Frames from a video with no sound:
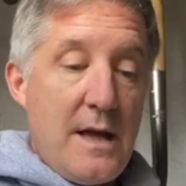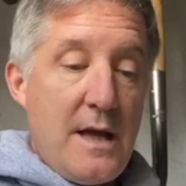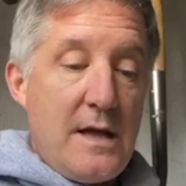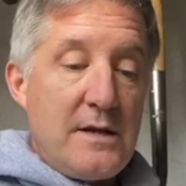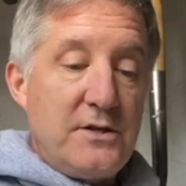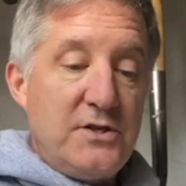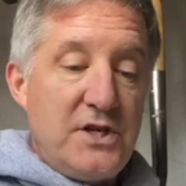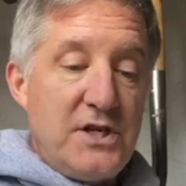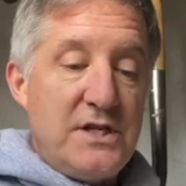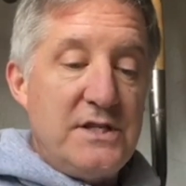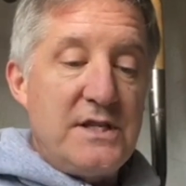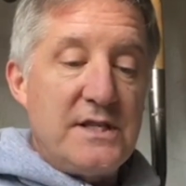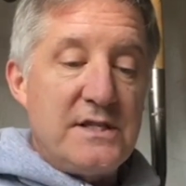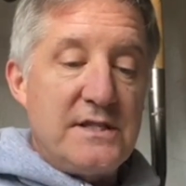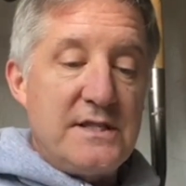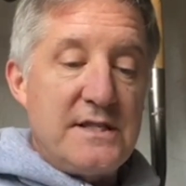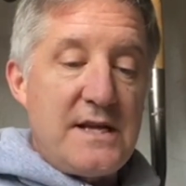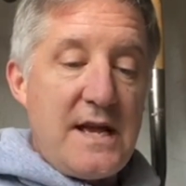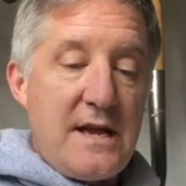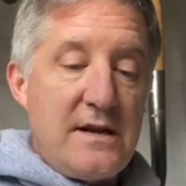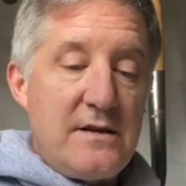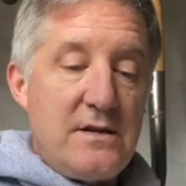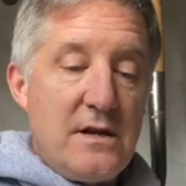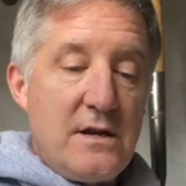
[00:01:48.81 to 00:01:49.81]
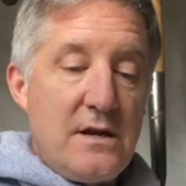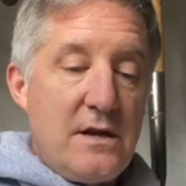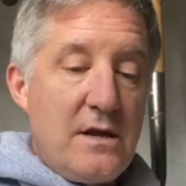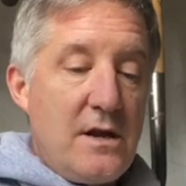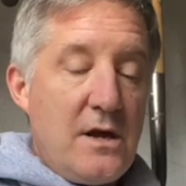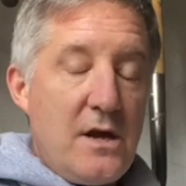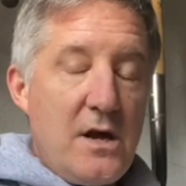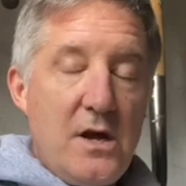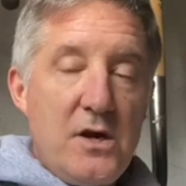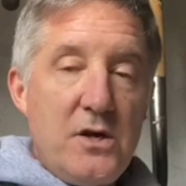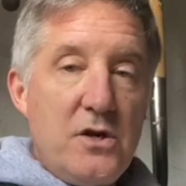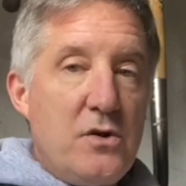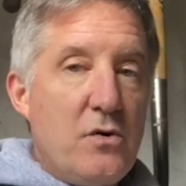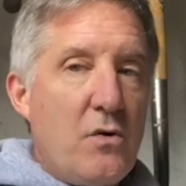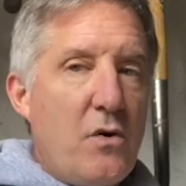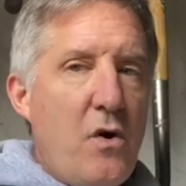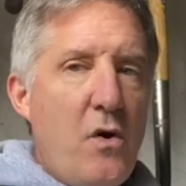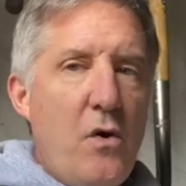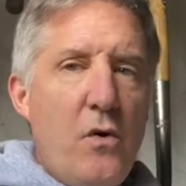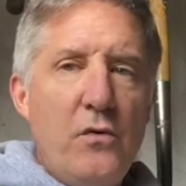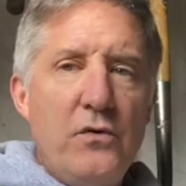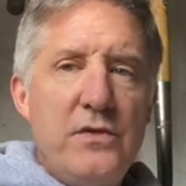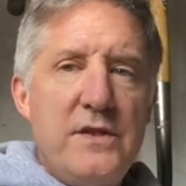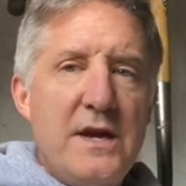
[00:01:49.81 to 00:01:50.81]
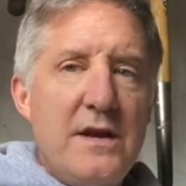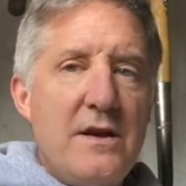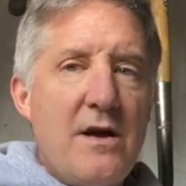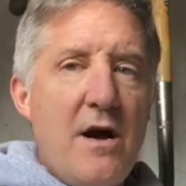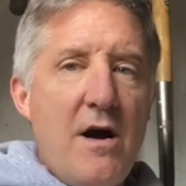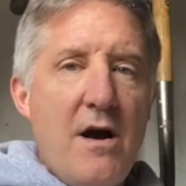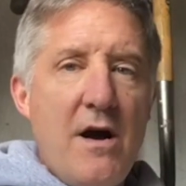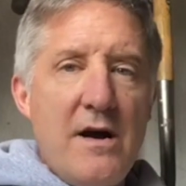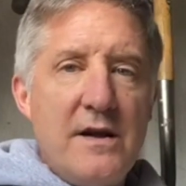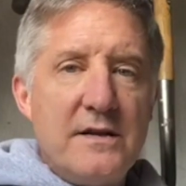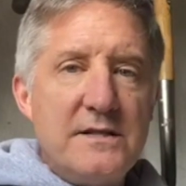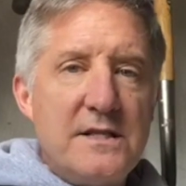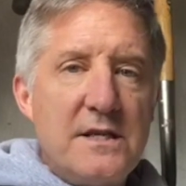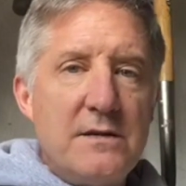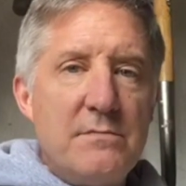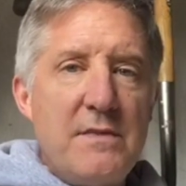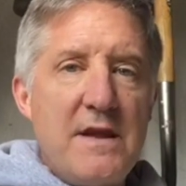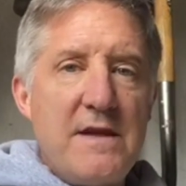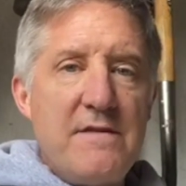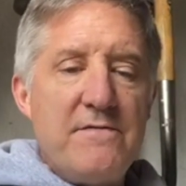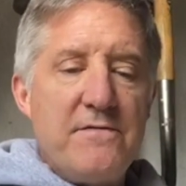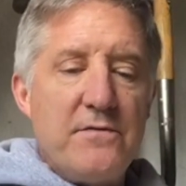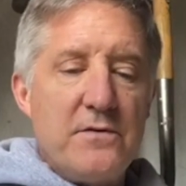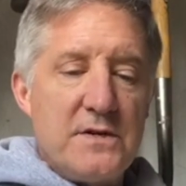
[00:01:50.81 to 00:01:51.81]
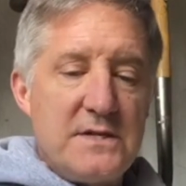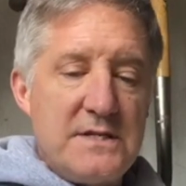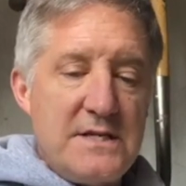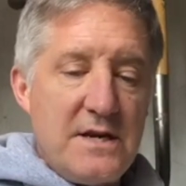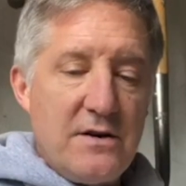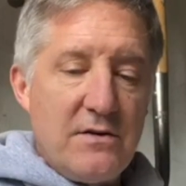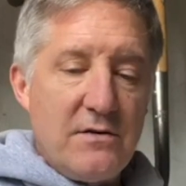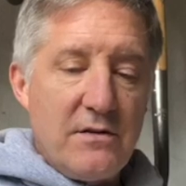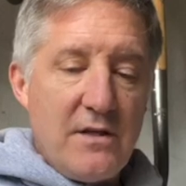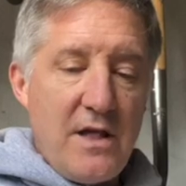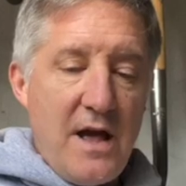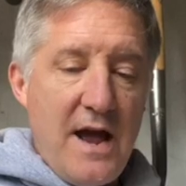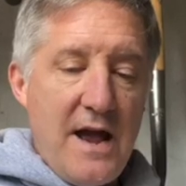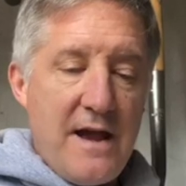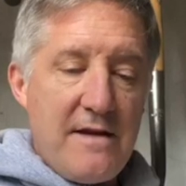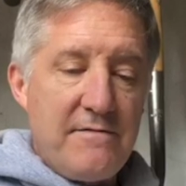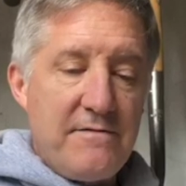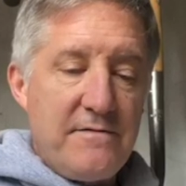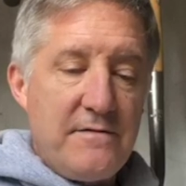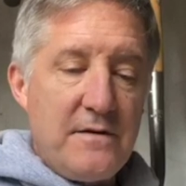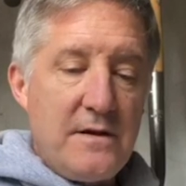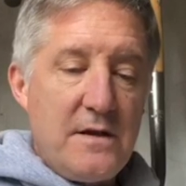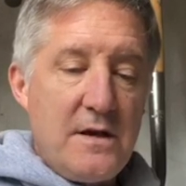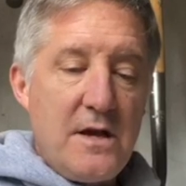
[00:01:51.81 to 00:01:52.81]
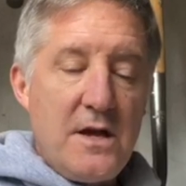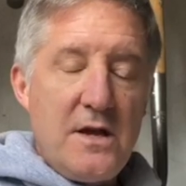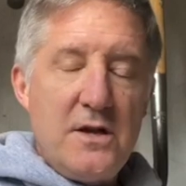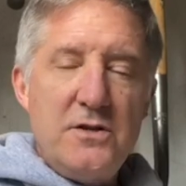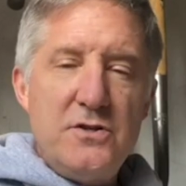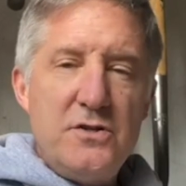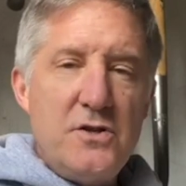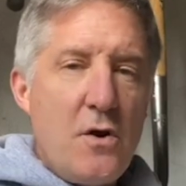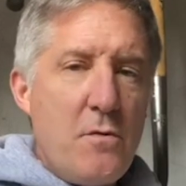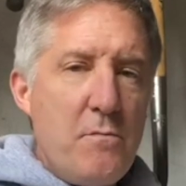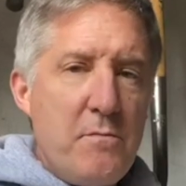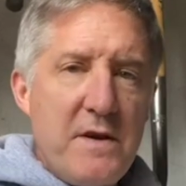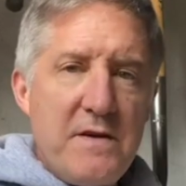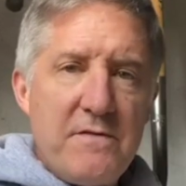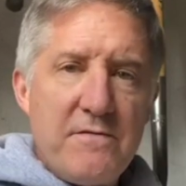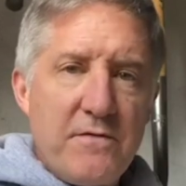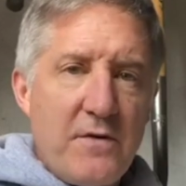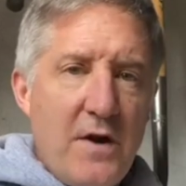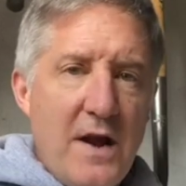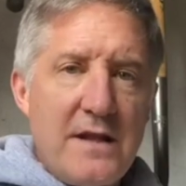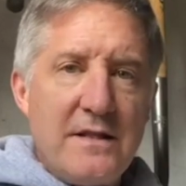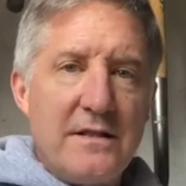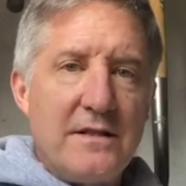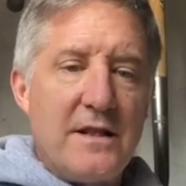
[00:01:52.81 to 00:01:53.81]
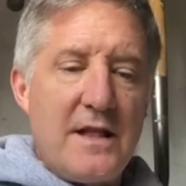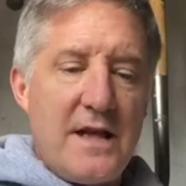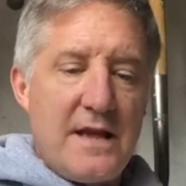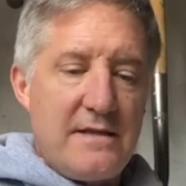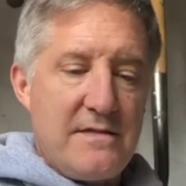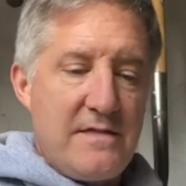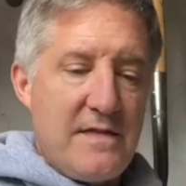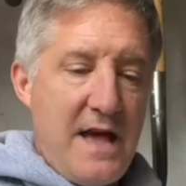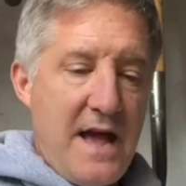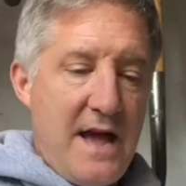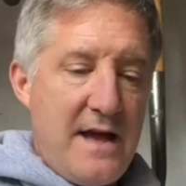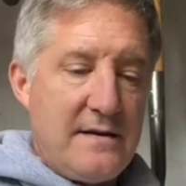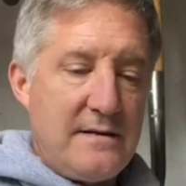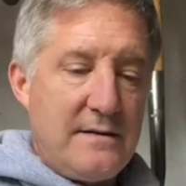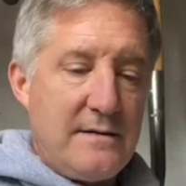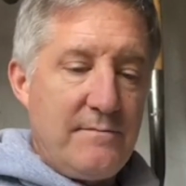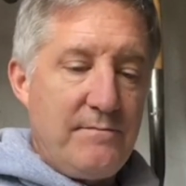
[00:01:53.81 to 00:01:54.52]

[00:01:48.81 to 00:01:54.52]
Jesus said, "You're holding on to me for dear life. Don't be frightened like that.